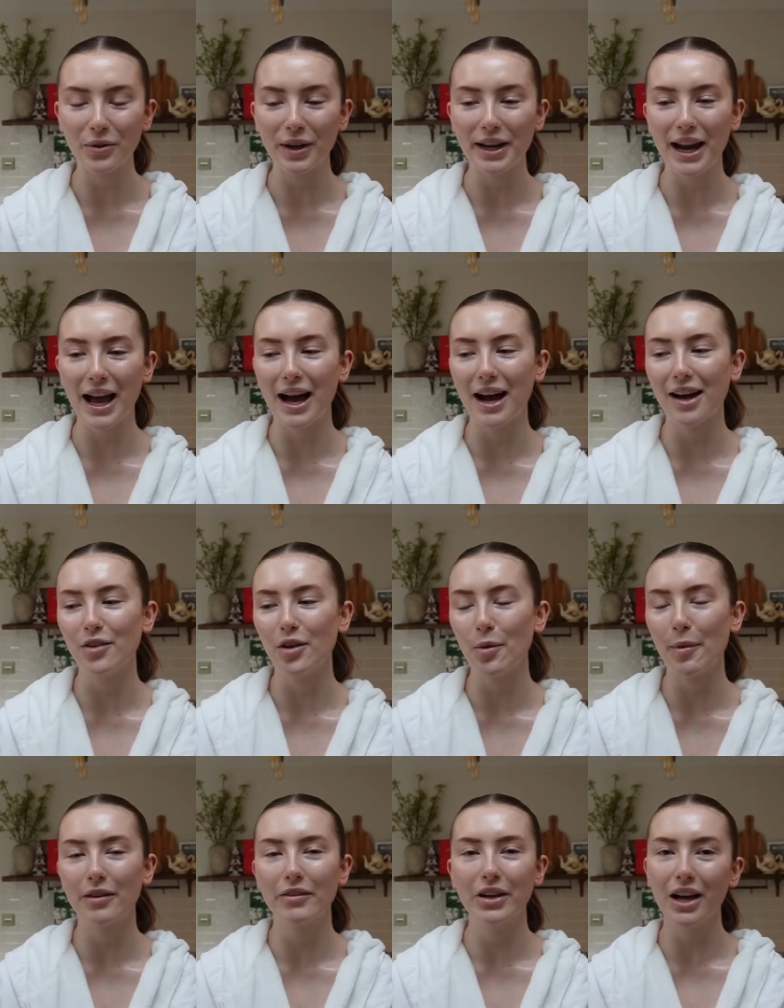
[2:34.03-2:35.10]
We're gonna have a
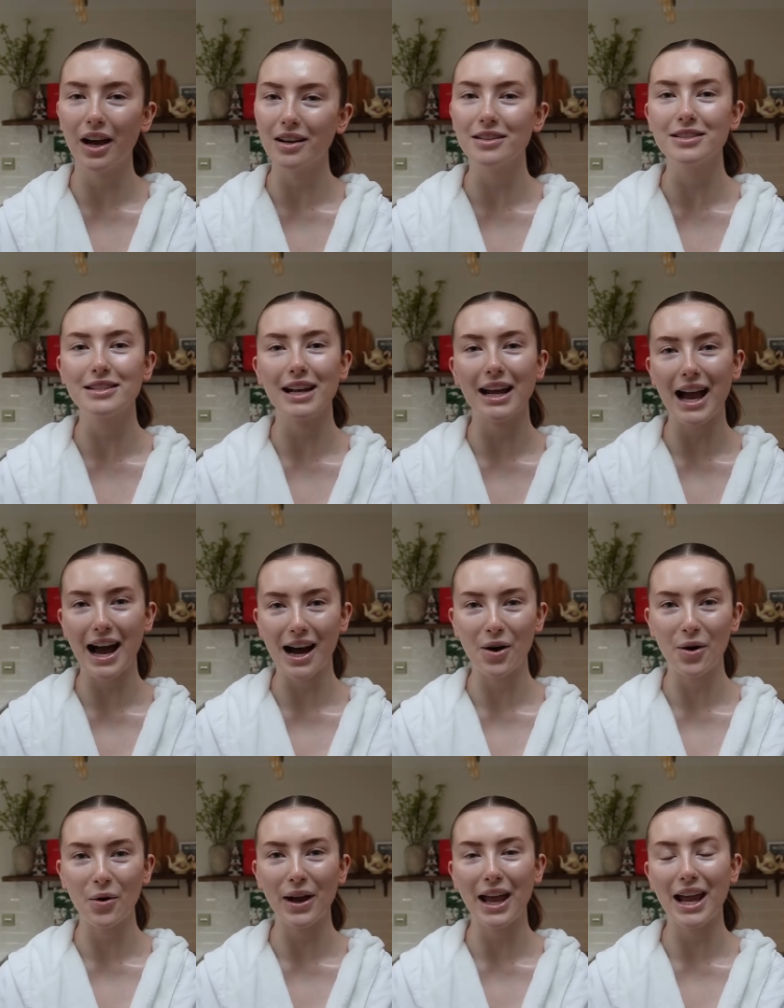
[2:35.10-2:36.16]
bit of a girls' night
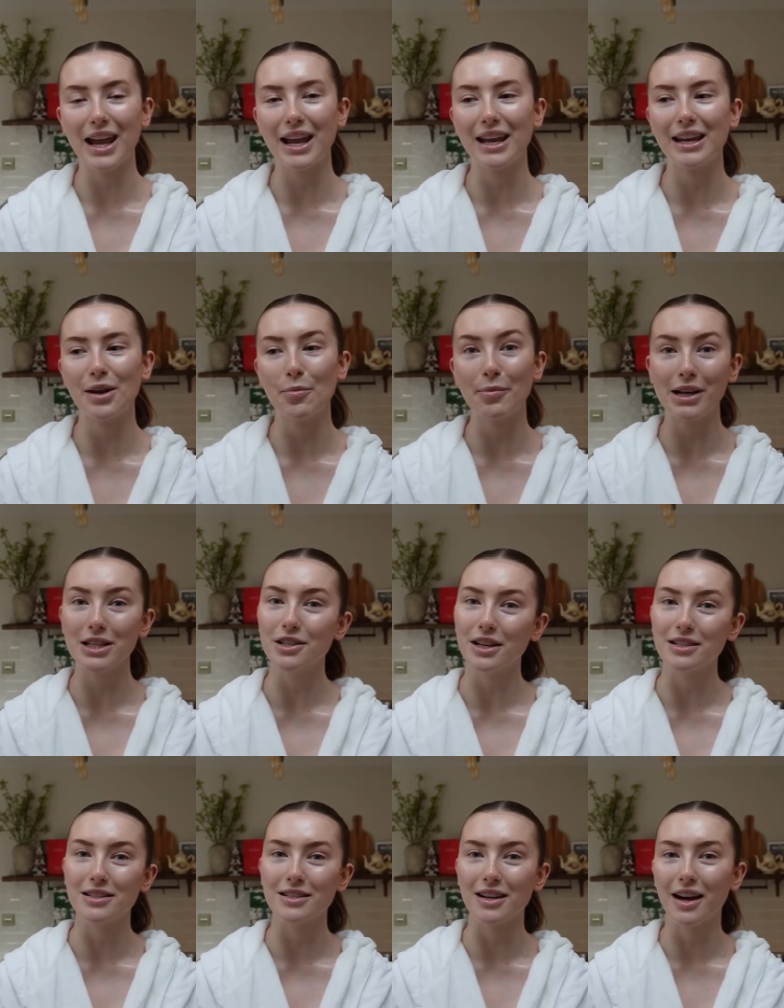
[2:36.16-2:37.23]
out in
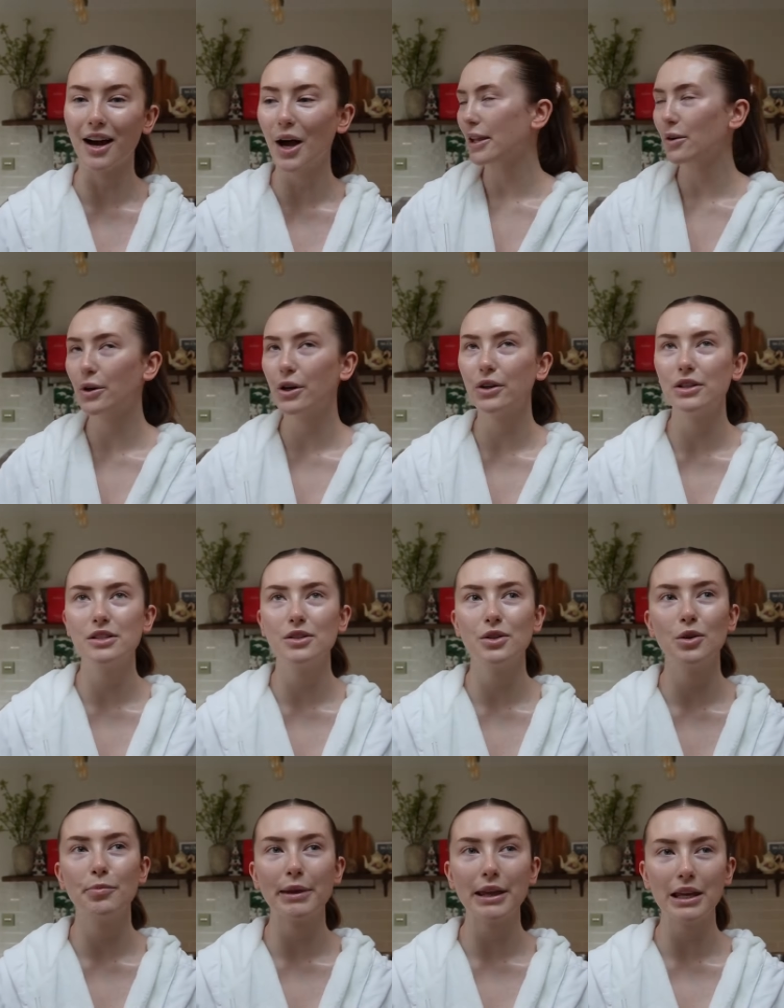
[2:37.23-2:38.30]
Manchester. I think we're going
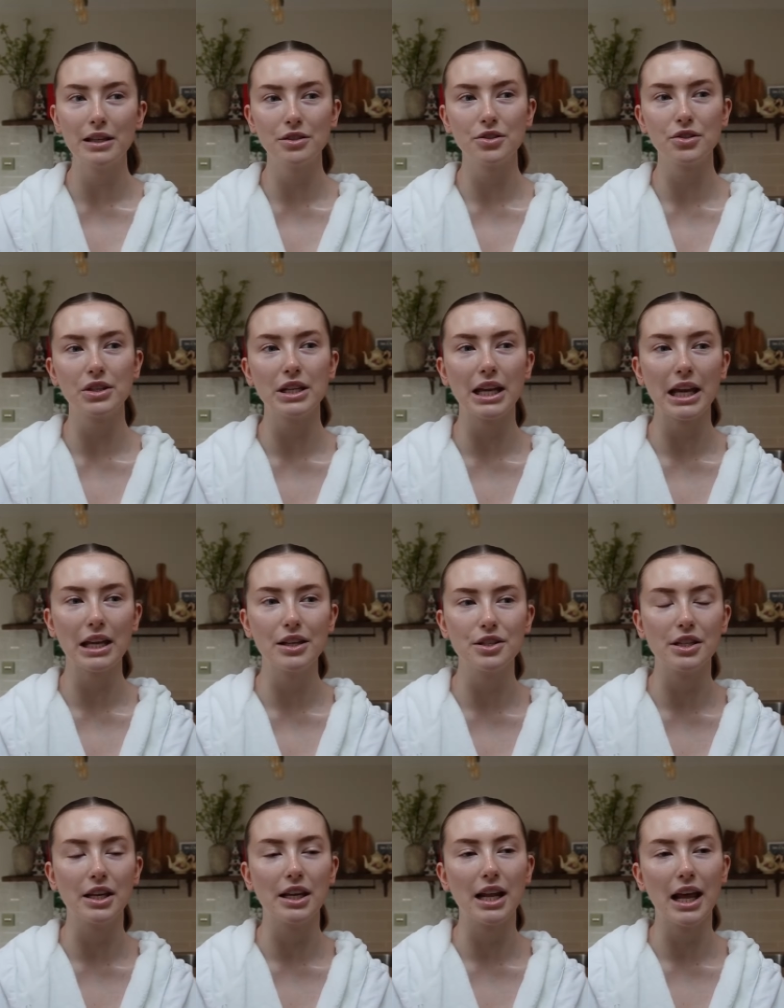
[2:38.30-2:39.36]
to Peter Street
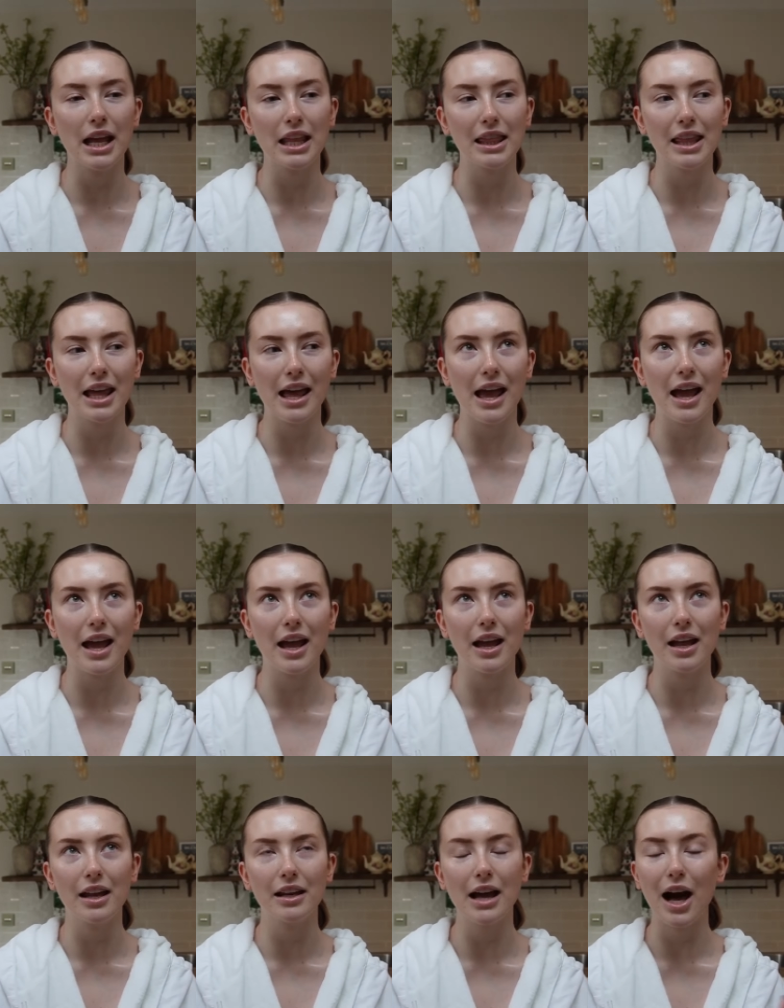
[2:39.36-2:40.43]
Kitchen and
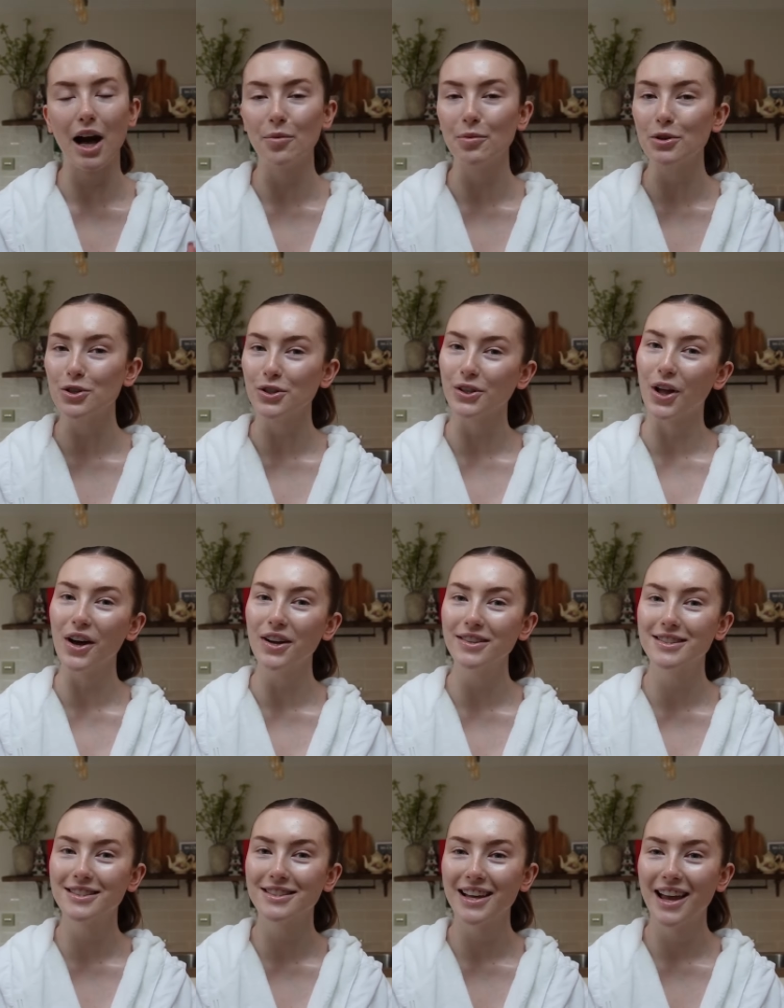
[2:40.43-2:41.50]
then Albert
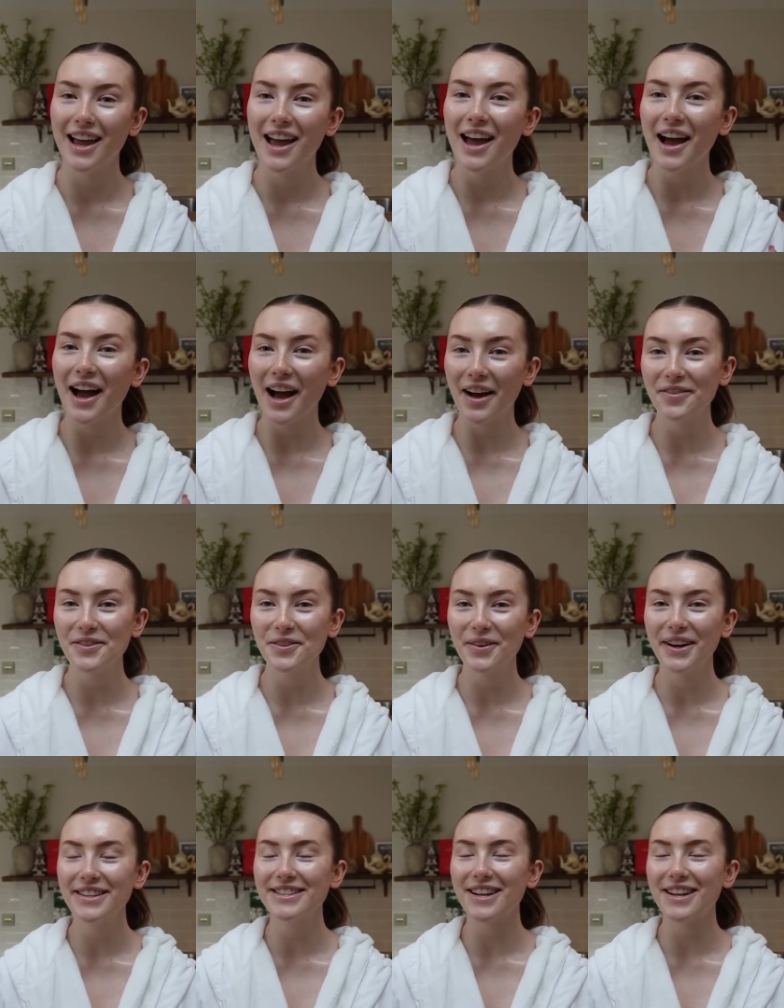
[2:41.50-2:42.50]
Schloss afterwards.